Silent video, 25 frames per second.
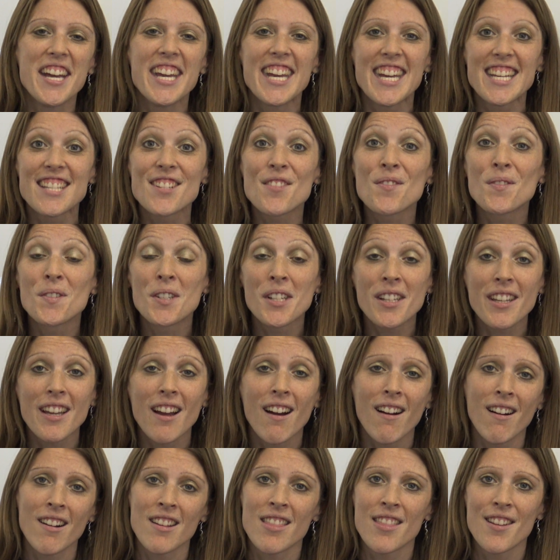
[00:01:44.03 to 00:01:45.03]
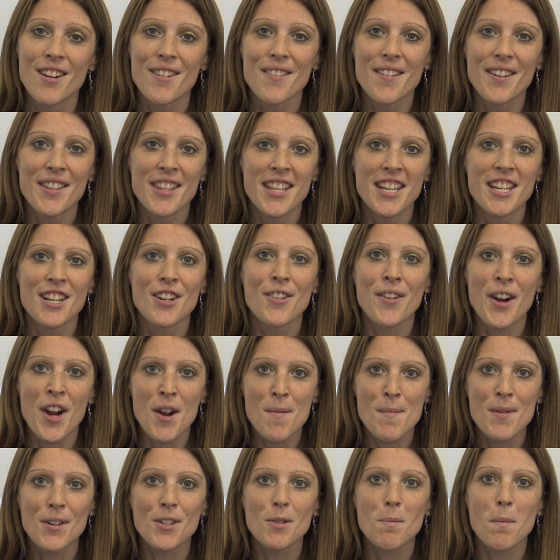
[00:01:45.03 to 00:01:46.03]
It's really hard though. The
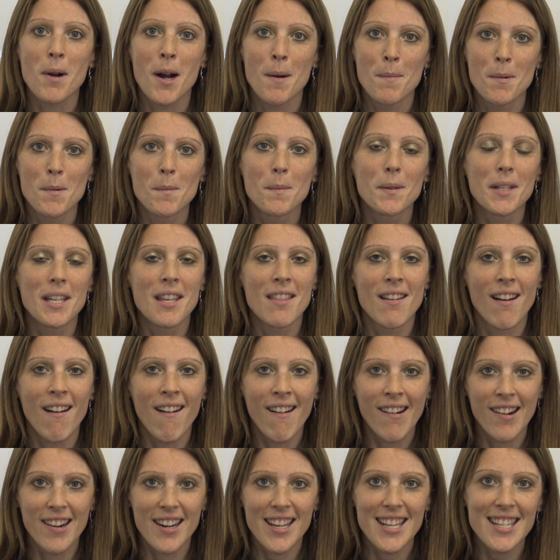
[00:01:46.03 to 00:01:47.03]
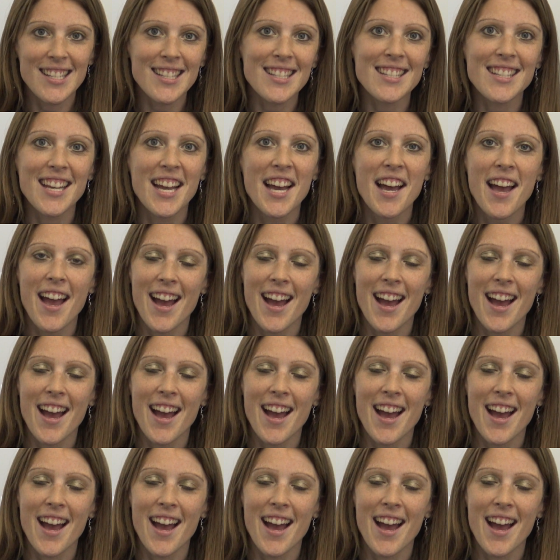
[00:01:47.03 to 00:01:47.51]
grammar is probably the hardest,